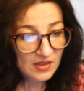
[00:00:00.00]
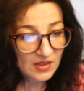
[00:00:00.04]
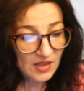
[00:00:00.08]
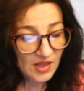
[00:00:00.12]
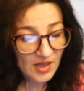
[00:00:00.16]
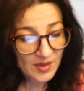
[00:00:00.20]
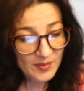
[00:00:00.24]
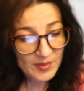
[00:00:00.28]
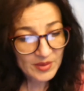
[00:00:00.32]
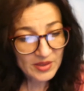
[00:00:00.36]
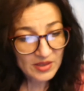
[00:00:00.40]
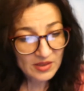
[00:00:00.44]

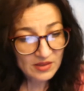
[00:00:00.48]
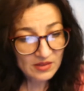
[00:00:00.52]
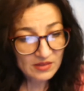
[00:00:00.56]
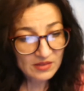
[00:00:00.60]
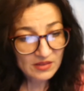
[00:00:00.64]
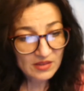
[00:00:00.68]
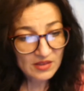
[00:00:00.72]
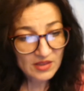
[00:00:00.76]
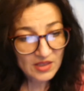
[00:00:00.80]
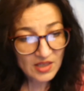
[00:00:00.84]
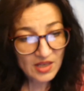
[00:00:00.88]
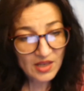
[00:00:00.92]
I mean,
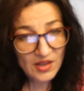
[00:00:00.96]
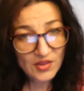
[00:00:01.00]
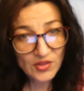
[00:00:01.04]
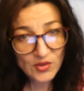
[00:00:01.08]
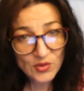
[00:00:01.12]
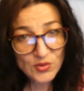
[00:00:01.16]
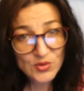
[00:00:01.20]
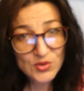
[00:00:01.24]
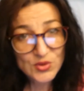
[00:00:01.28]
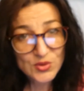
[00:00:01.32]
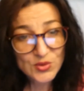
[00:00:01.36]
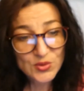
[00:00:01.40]
yeah,
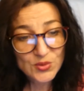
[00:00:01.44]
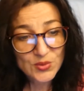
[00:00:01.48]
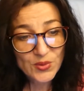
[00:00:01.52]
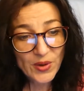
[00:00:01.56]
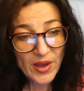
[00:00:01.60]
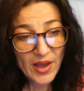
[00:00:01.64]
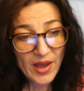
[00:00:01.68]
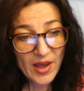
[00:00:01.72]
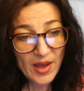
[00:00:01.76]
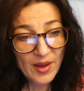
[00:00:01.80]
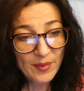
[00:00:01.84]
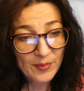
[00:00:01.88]
those do
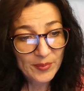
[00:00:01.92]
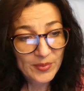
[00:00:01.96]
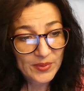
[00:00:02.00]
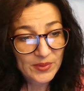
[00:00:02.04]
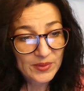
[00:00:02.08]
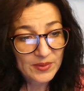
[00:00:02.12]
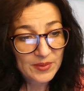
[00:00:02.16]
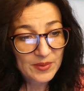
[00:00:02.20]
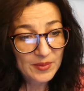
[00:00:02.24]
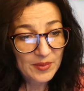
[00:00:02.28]
happen.